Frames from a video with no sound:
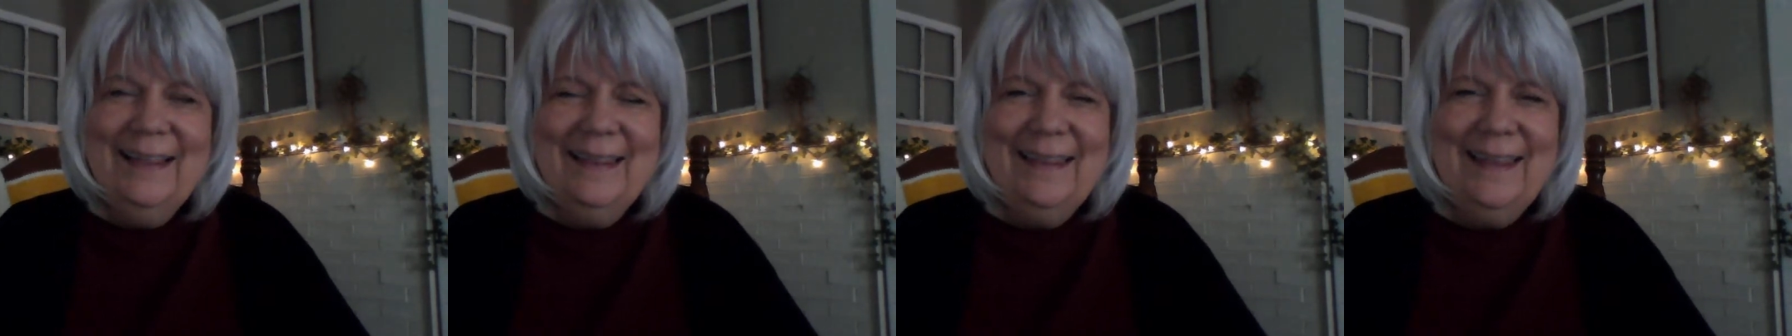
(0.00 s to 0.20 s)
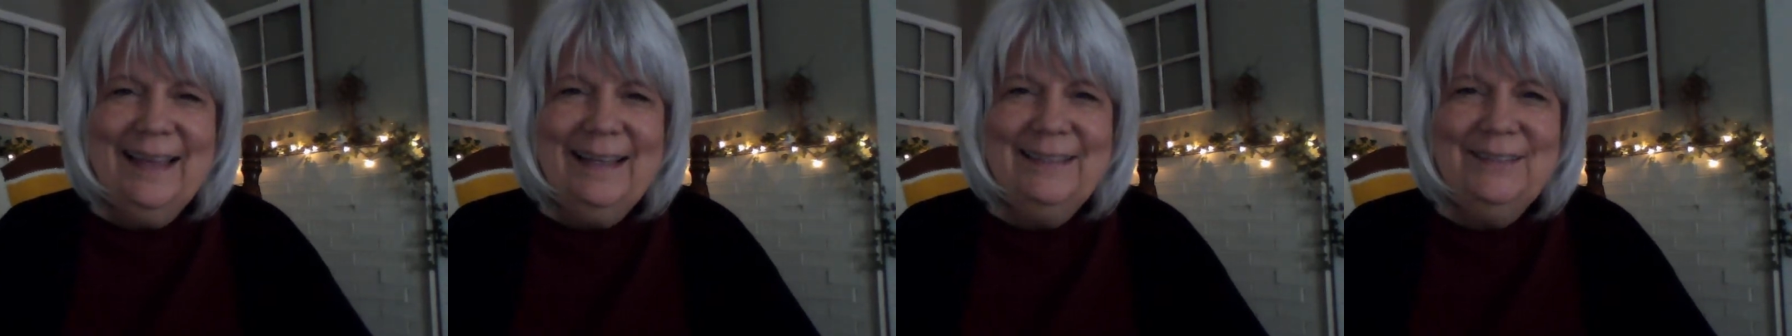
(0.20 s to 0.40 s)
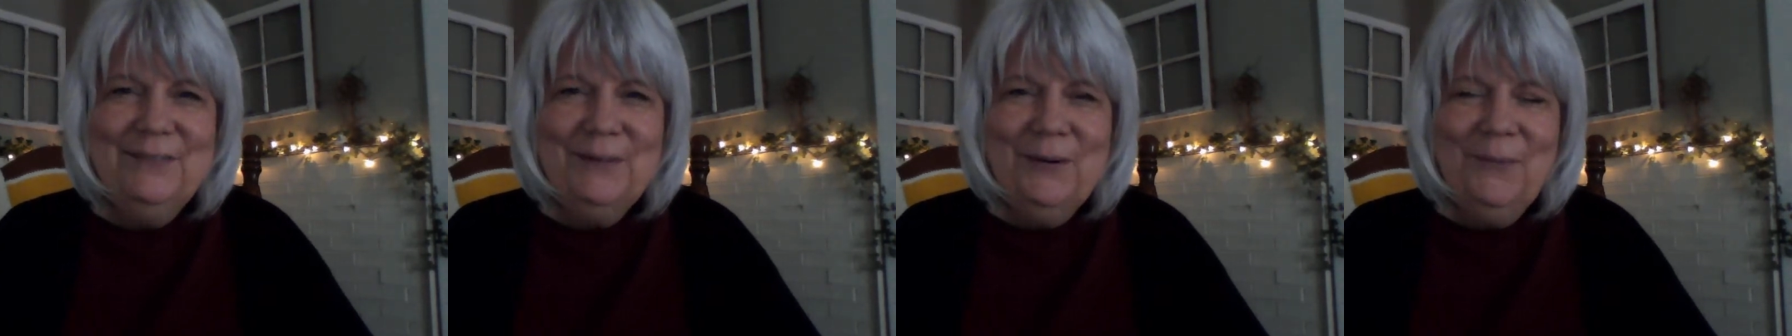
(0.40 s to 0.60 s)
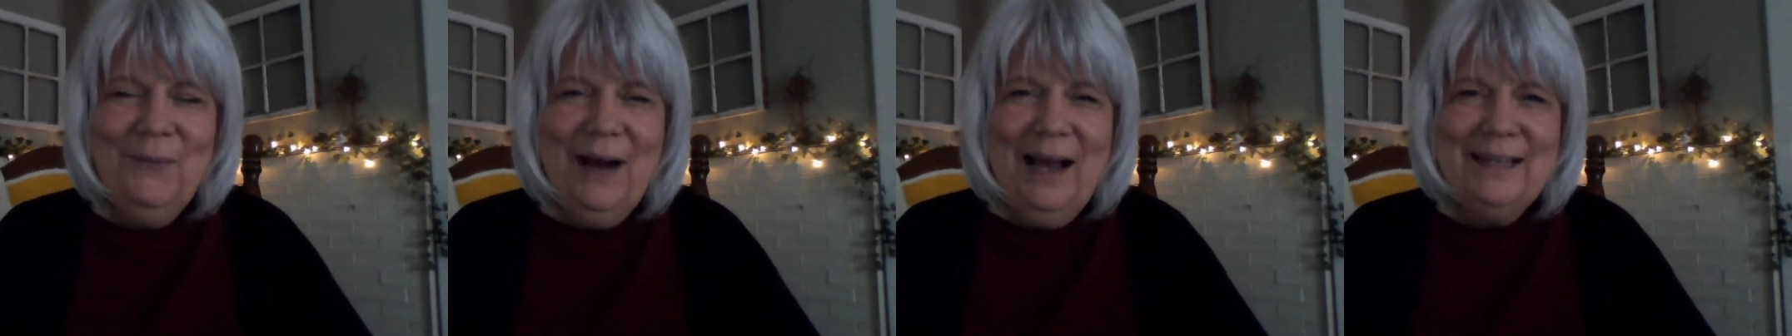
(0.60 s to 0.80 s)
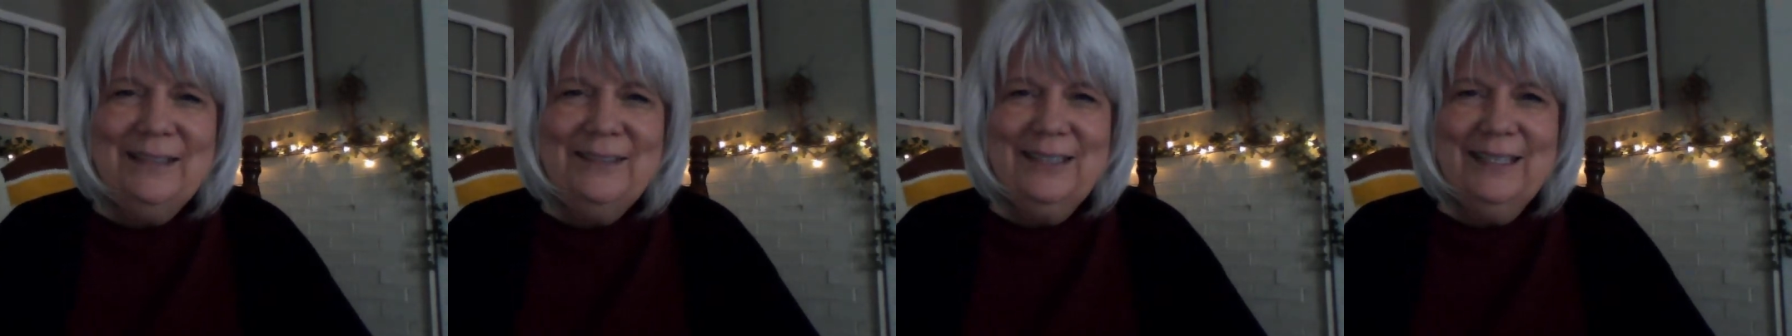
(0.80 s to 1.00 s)
Thanks for
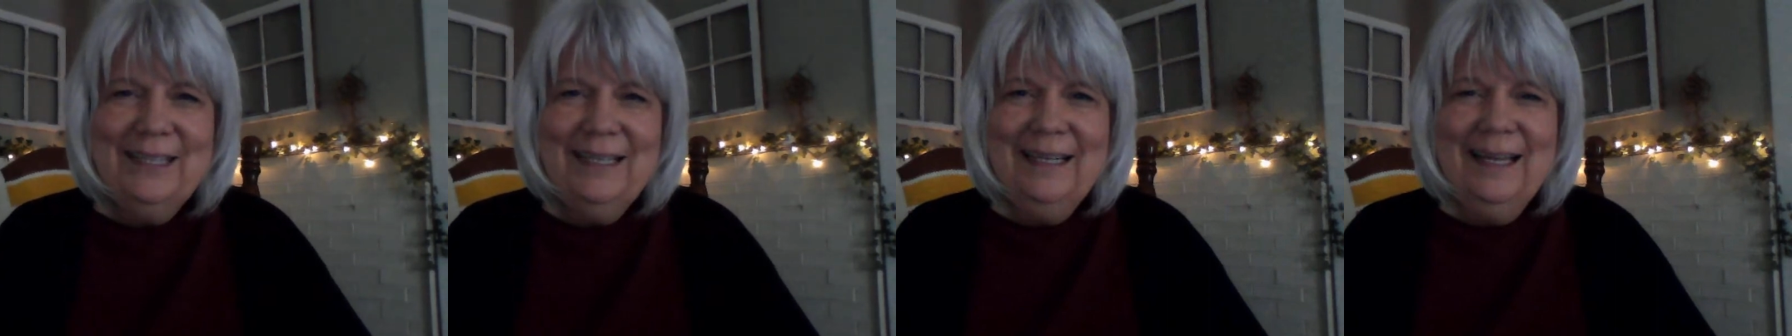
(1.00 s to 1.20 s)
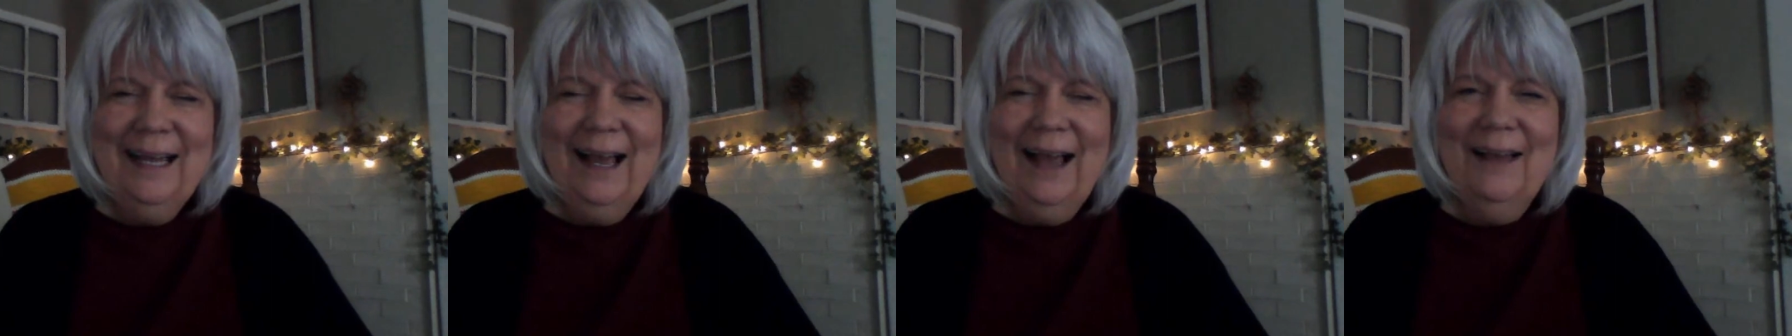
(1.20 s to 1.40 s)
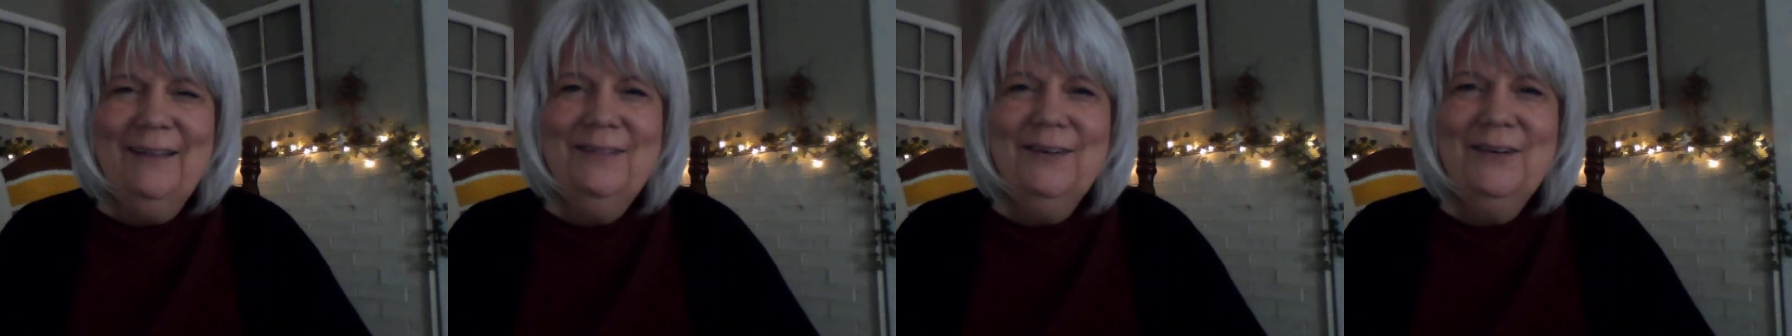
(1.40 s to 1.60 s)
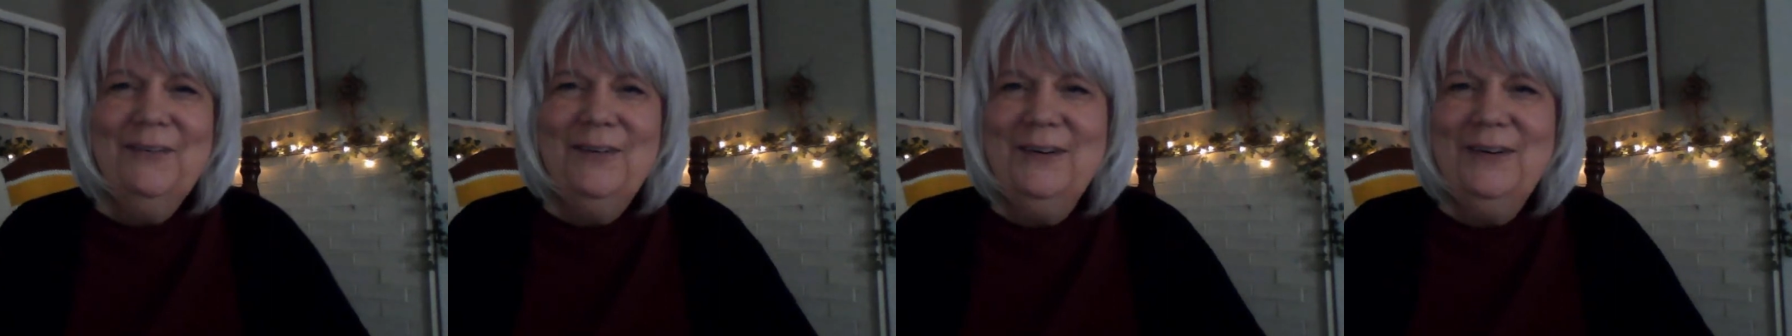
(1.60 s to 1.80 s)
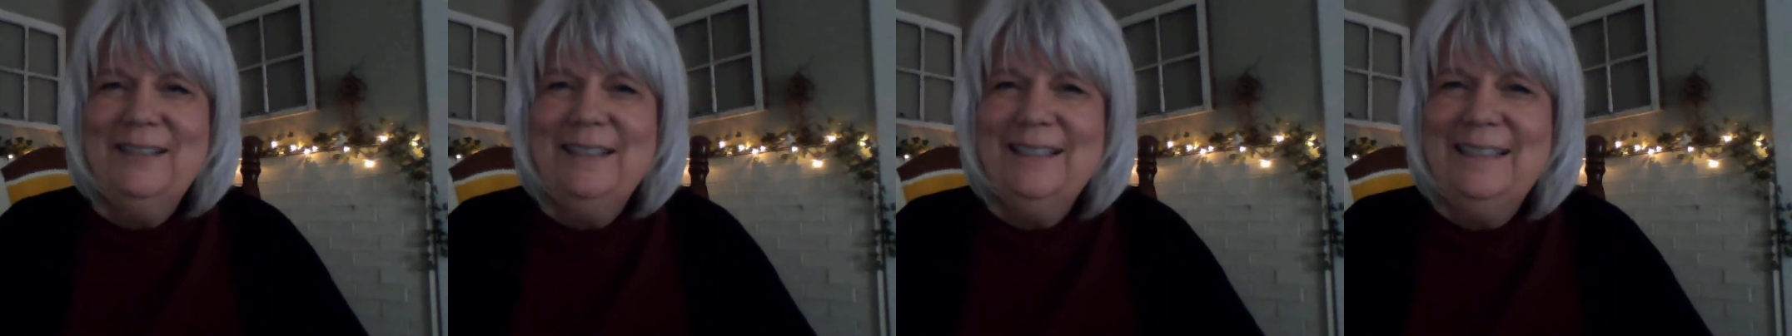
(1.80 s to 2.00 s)
watching. I look
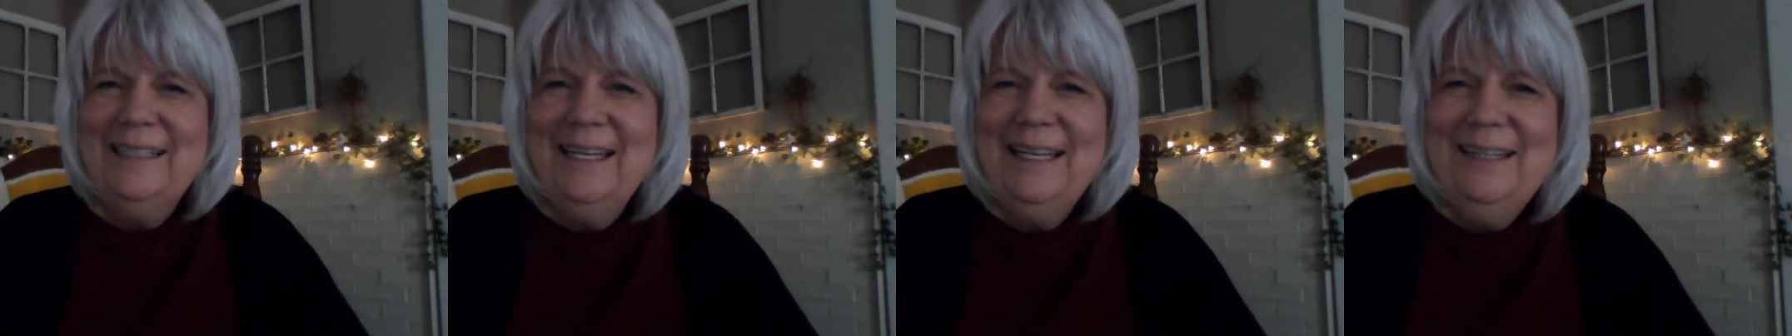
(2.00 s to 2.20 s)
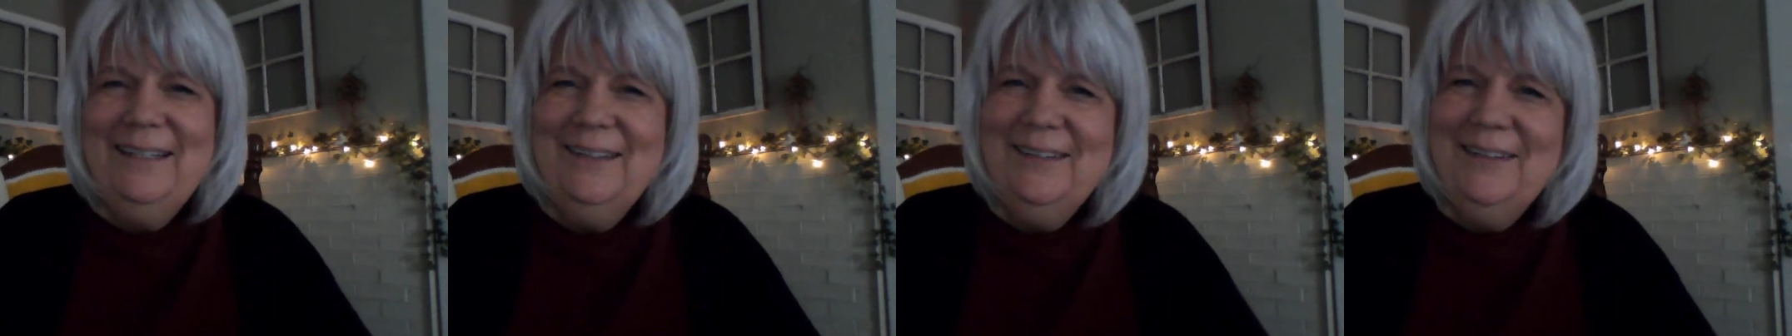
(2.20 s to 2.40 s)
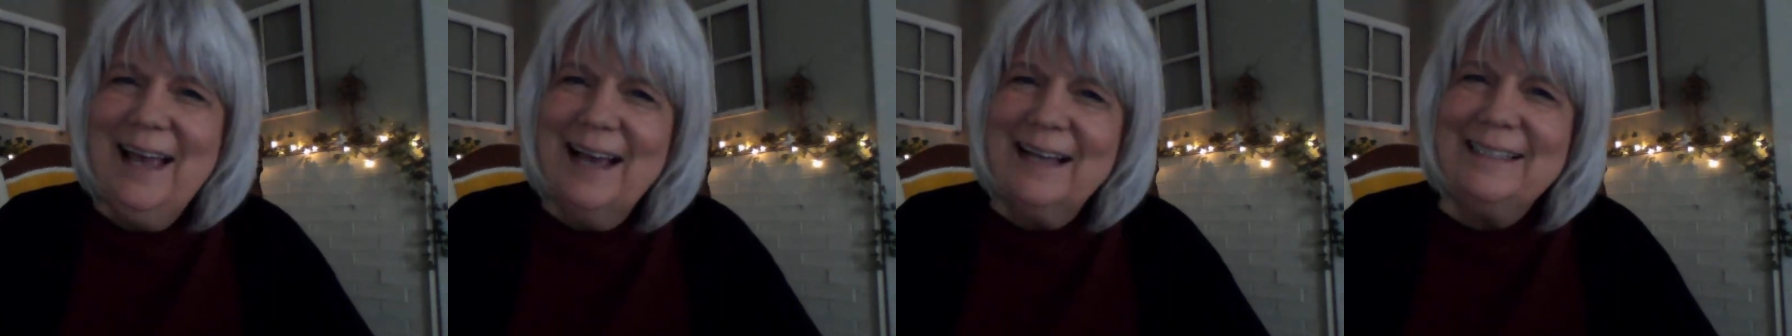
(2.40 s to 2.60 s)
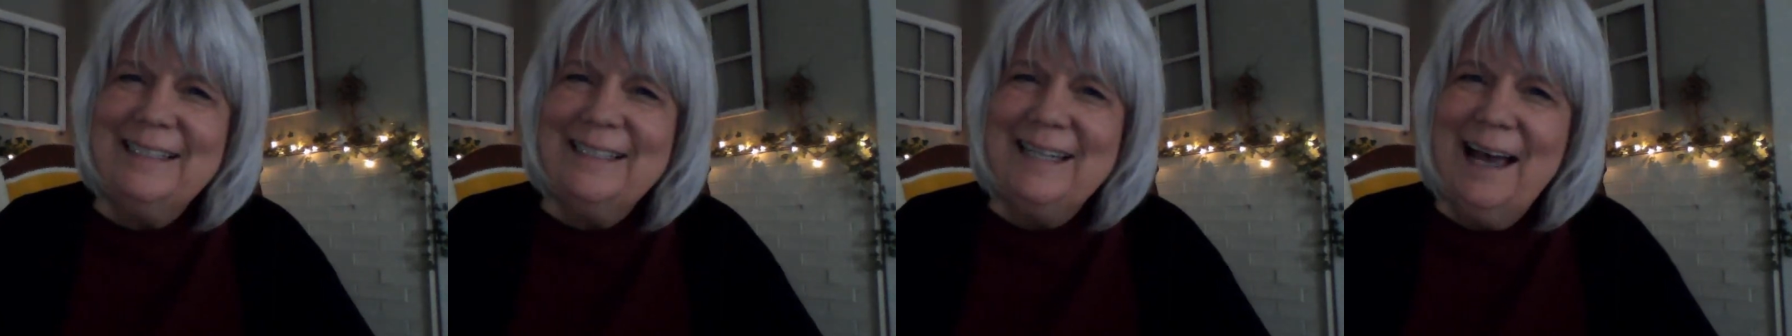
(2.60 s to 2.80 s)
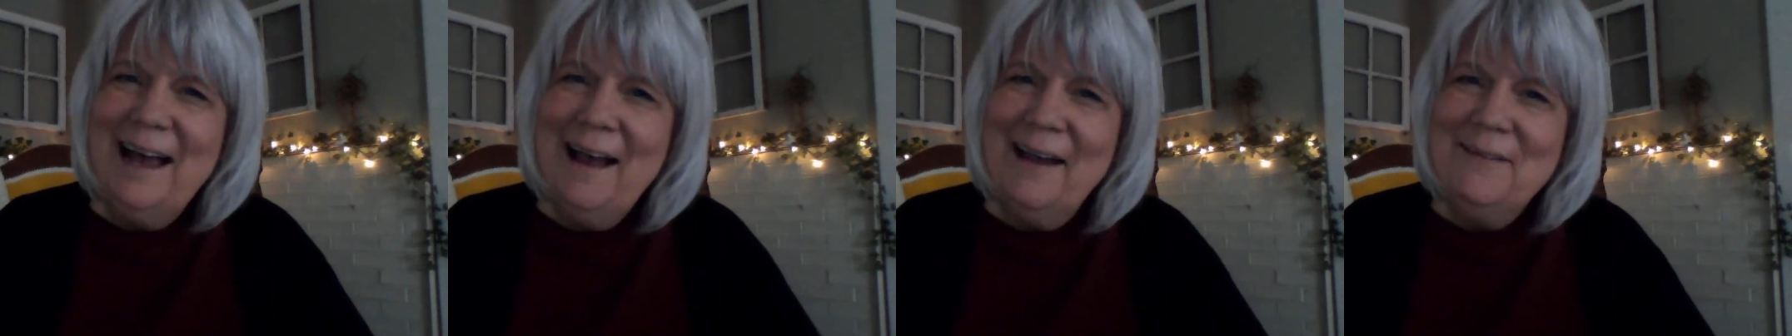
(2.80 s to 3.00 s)
forward to seeing you next
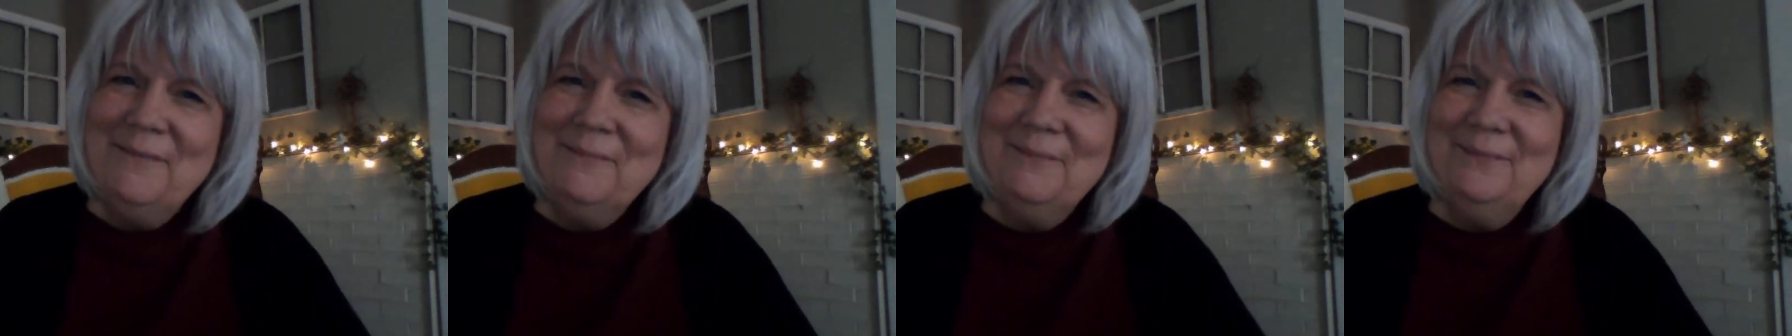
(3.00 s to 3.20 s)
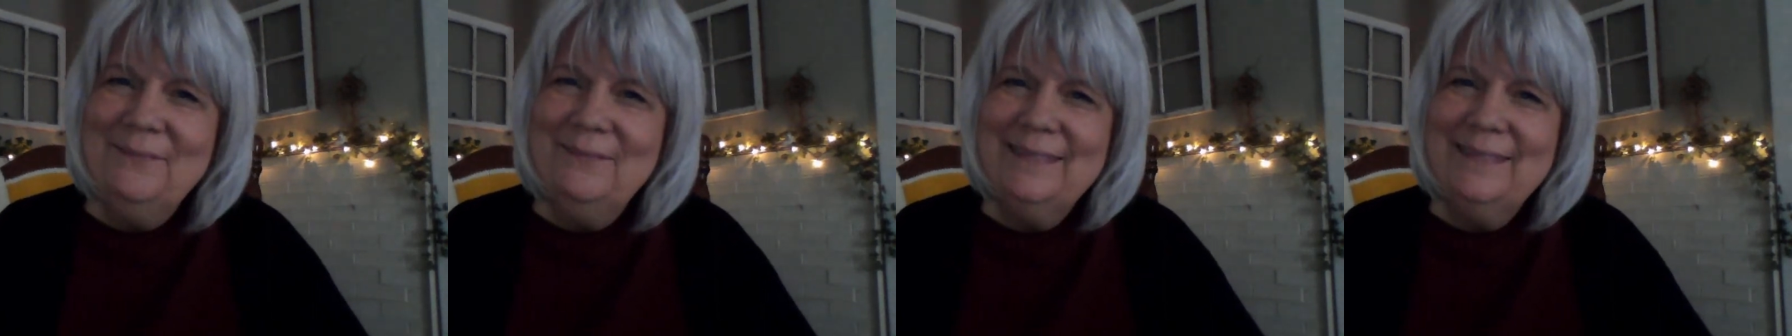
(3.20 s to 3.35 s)
time.